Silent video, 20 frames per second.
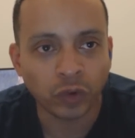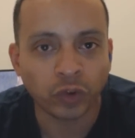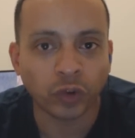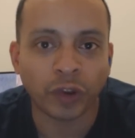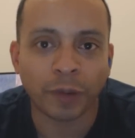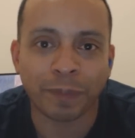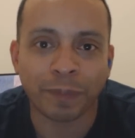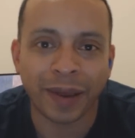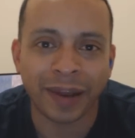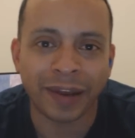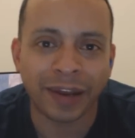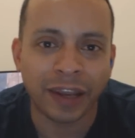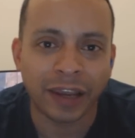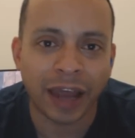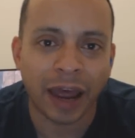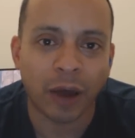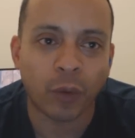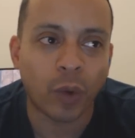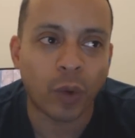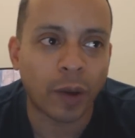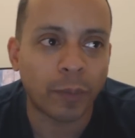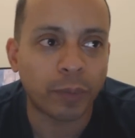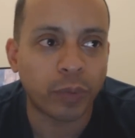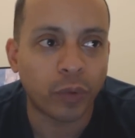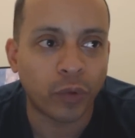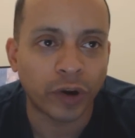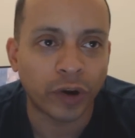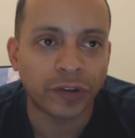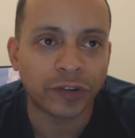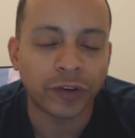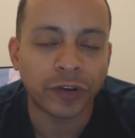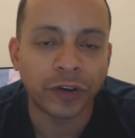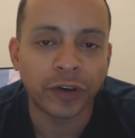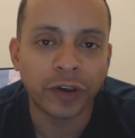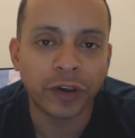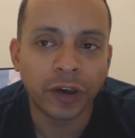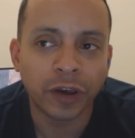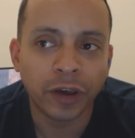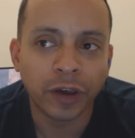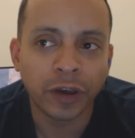So depending at what point
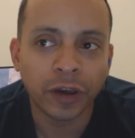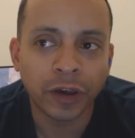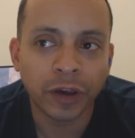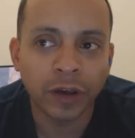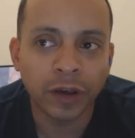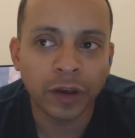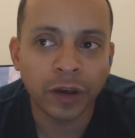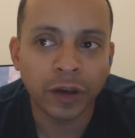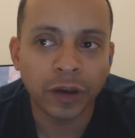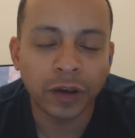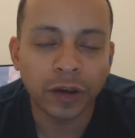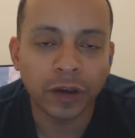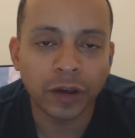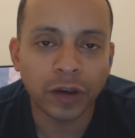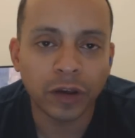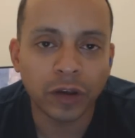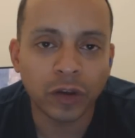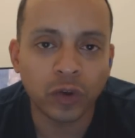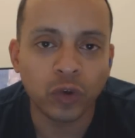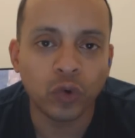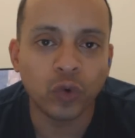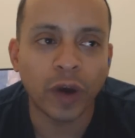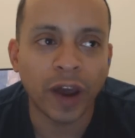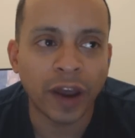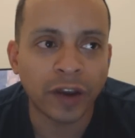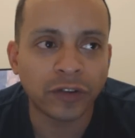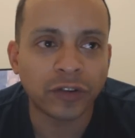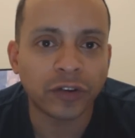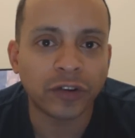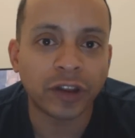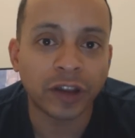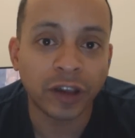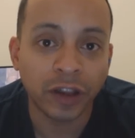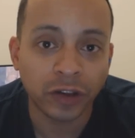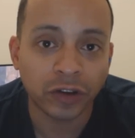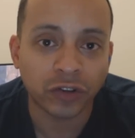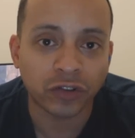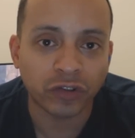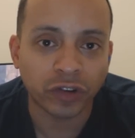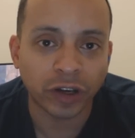you entered the
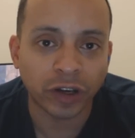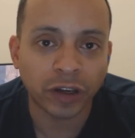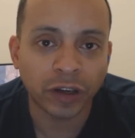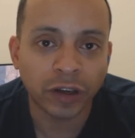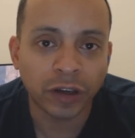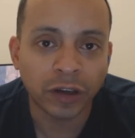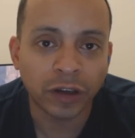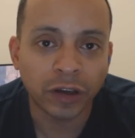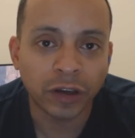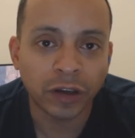industry,